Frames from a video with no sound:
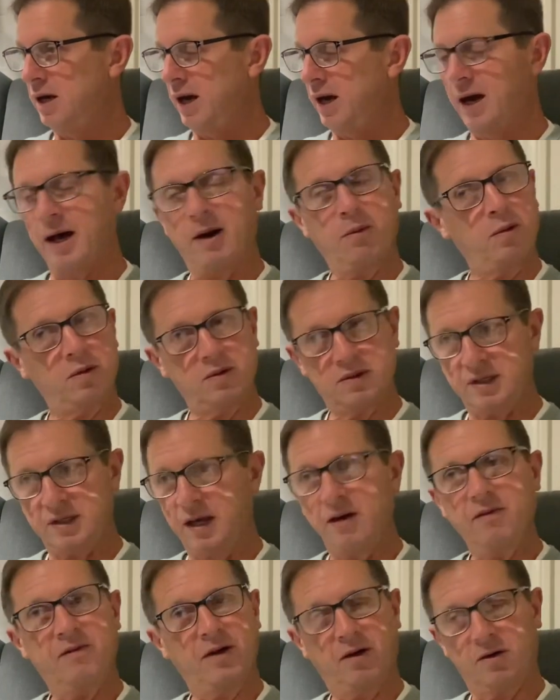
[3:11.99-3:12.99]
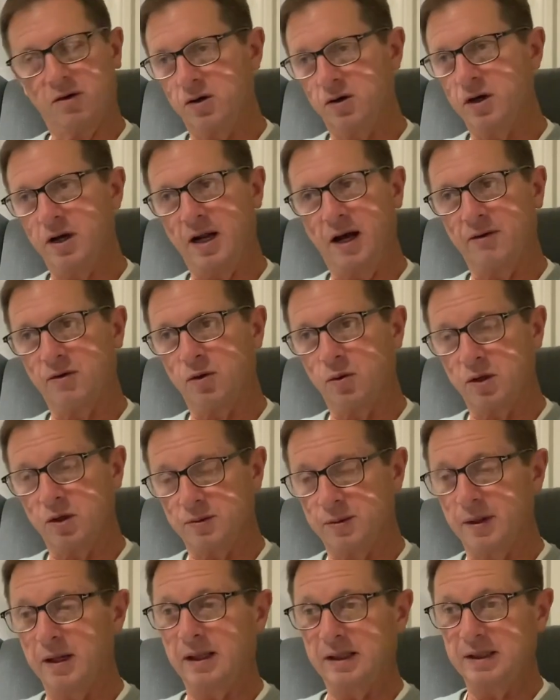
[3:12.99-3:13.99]
I won't say it felt good afterwards,
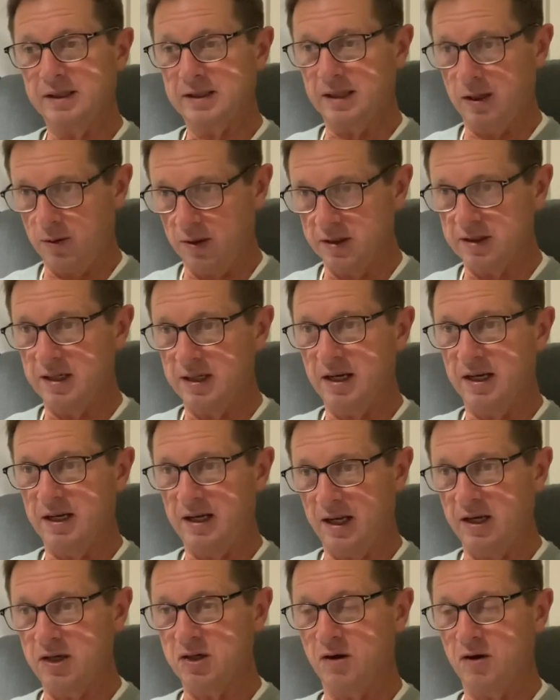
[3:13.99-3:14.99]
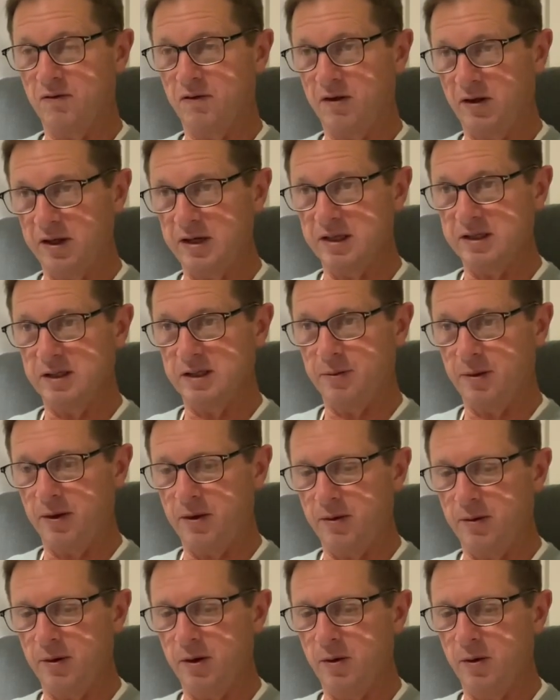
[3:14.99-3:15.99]
but at least I wasn't in danger of falling asleep on
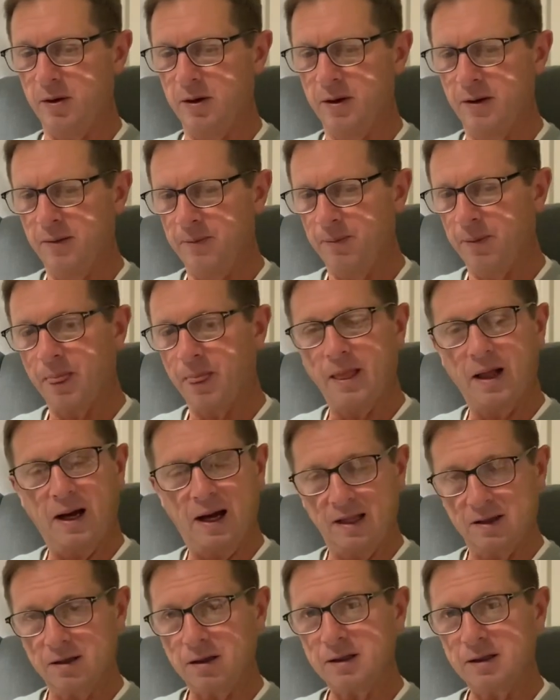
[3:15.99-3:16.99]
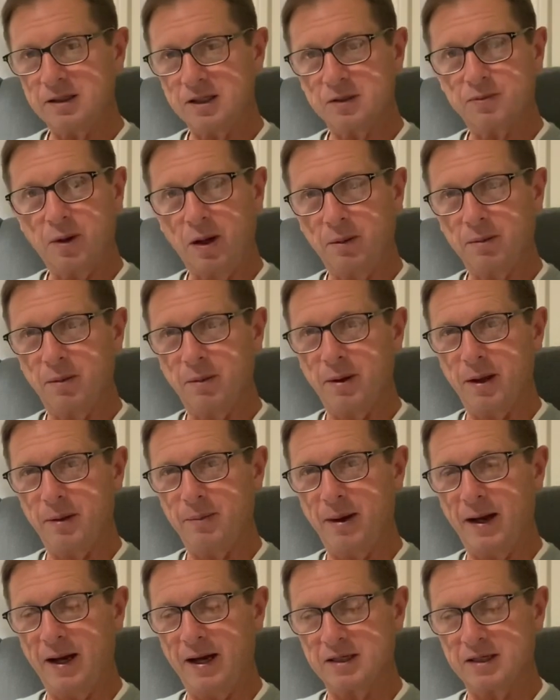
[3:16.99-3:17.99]
the road. I thought this problem had
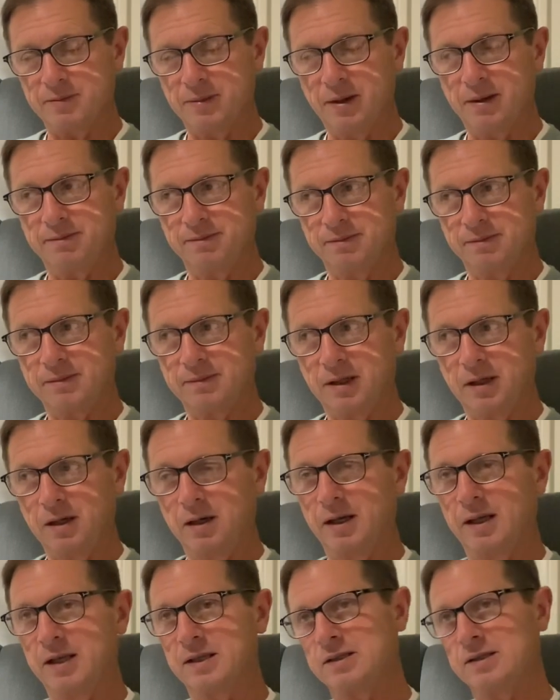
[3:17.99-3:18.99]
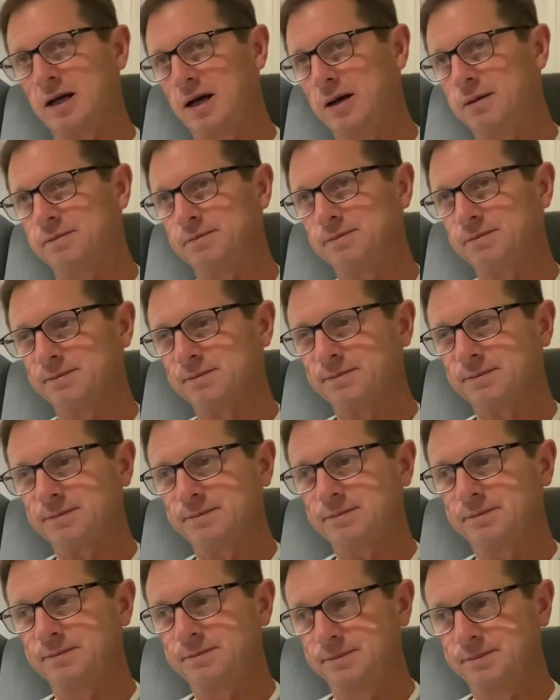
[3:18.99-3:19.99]
passed, but clearly it's not.
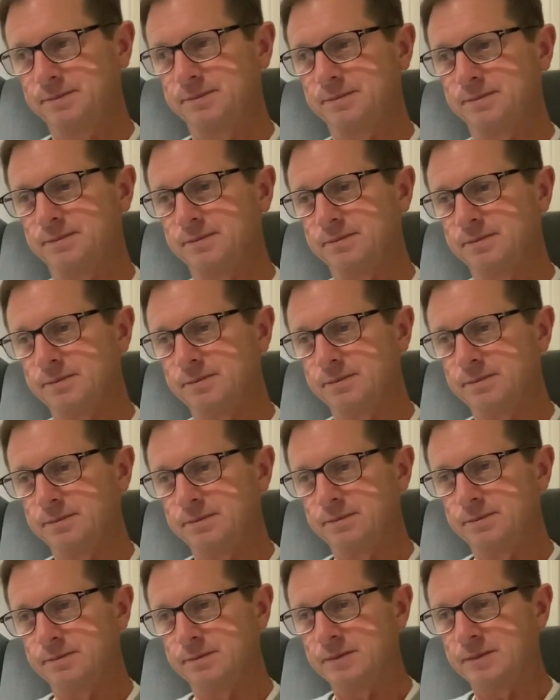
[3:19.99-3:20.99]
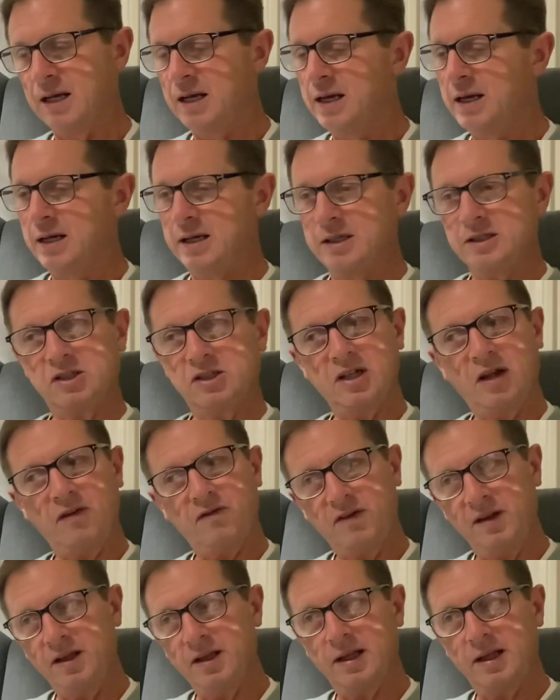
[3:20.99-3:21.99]
It's not
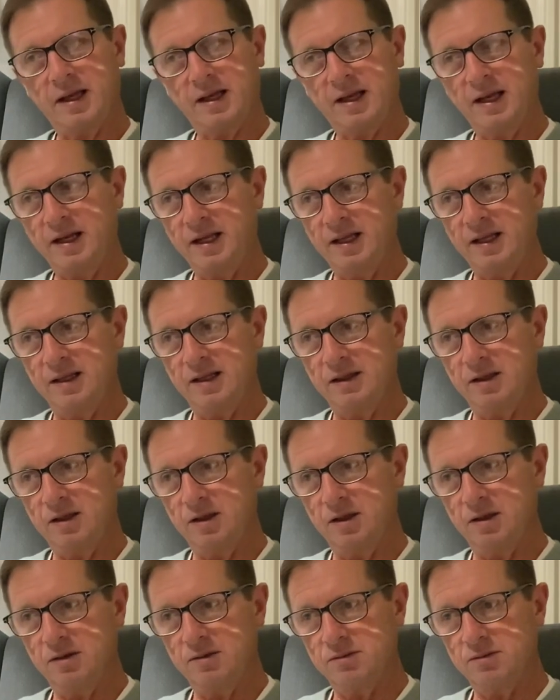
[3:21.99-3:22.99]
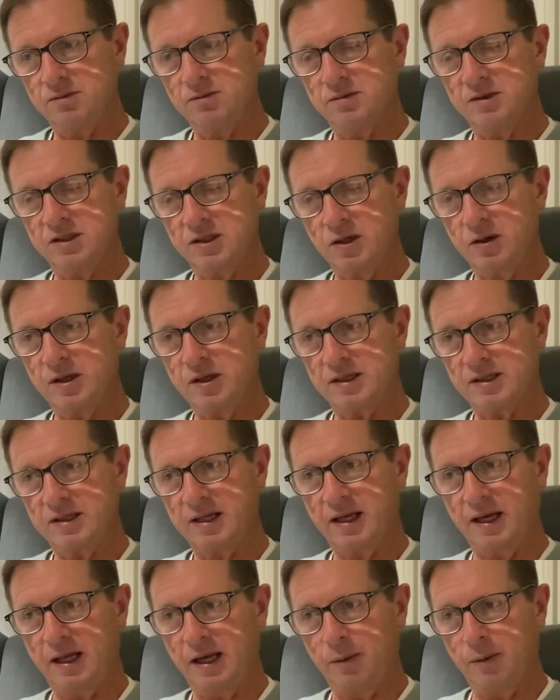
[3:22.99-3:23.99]
feeling like any serious
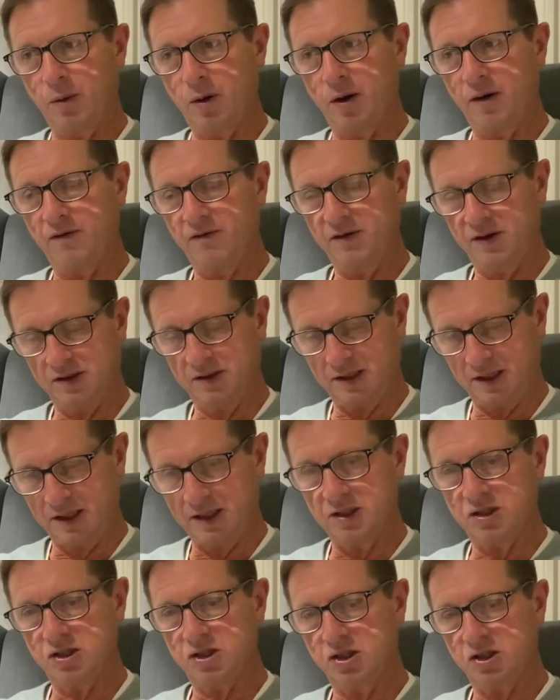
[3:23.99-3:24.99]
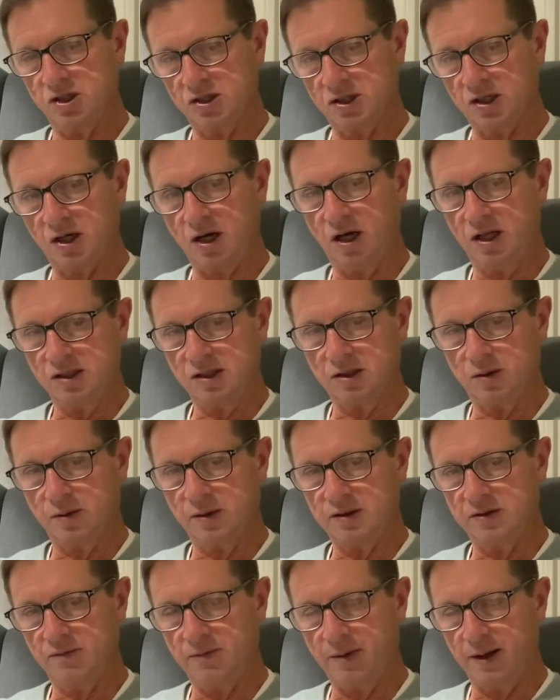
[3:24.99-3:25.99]
thing anymore. It feels like it's just a
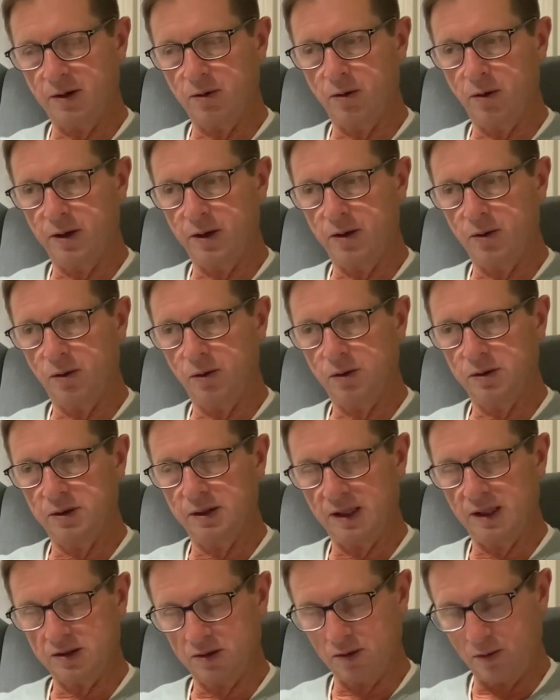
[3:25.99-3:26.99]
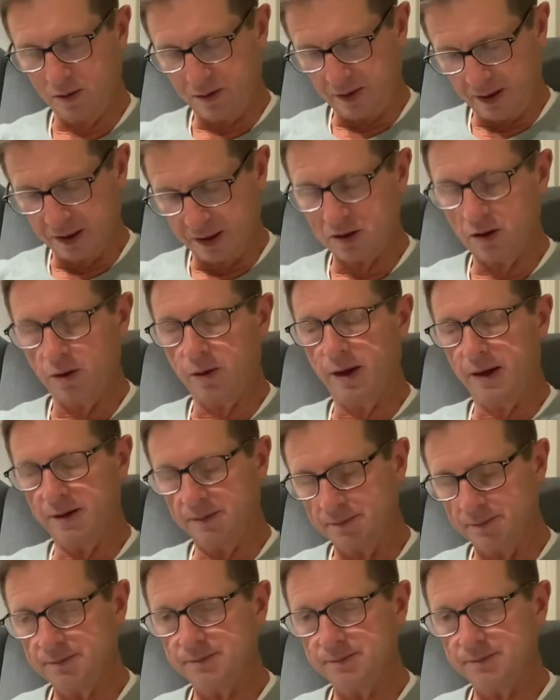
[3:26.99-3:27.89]
consequence of my growing old. That's all right.